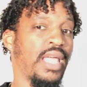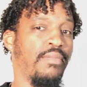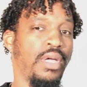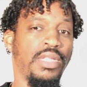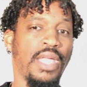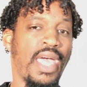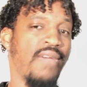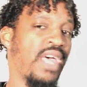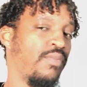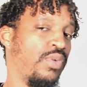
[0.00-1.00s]
money, they have
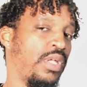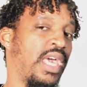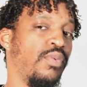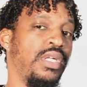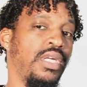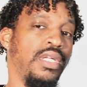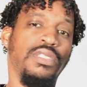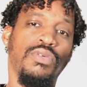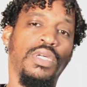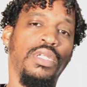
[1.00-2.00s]
equity
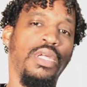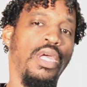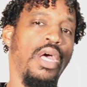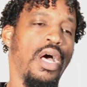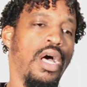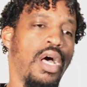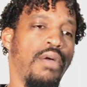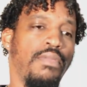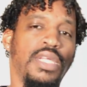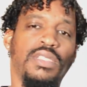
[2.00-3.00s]
into it
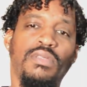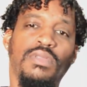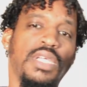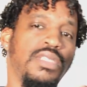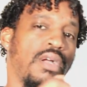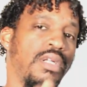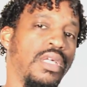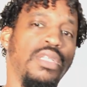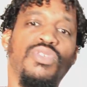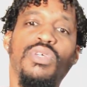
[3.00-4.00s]
as soon as they start to
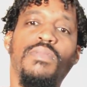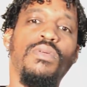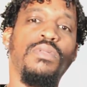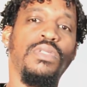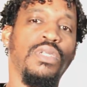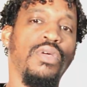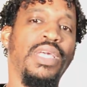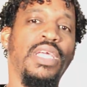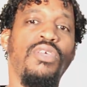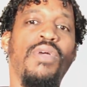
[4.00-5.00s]
contribute. So
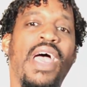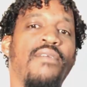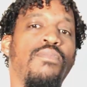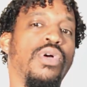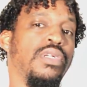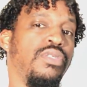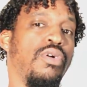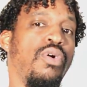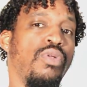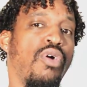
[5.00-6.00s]
again, you have more
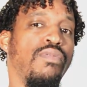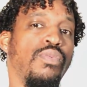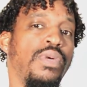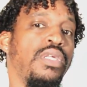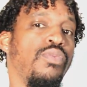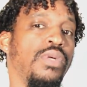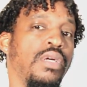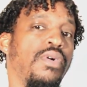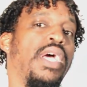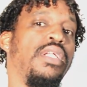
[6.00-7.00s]
control over when you want to
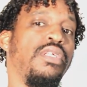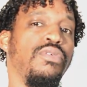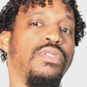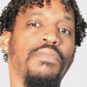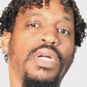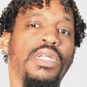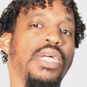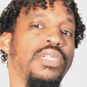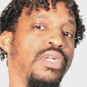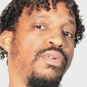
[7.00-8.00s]
go ahead and use the money
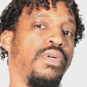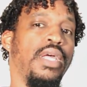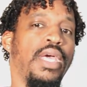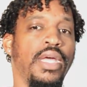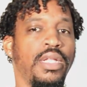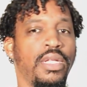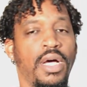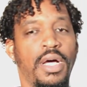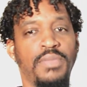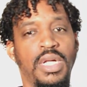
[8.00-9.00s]
that you're going ahead and
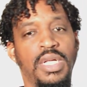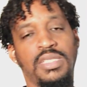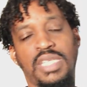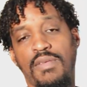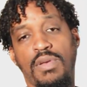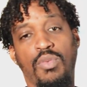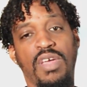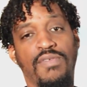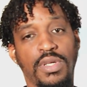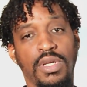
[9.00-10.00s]
saving away
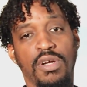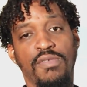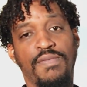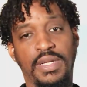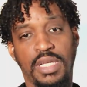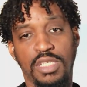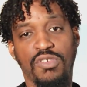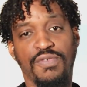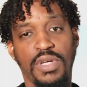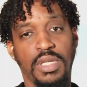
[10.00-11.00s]
for your financial
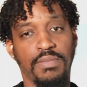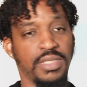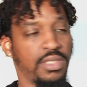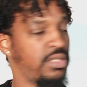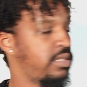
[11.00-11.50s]
freedom, let's just say.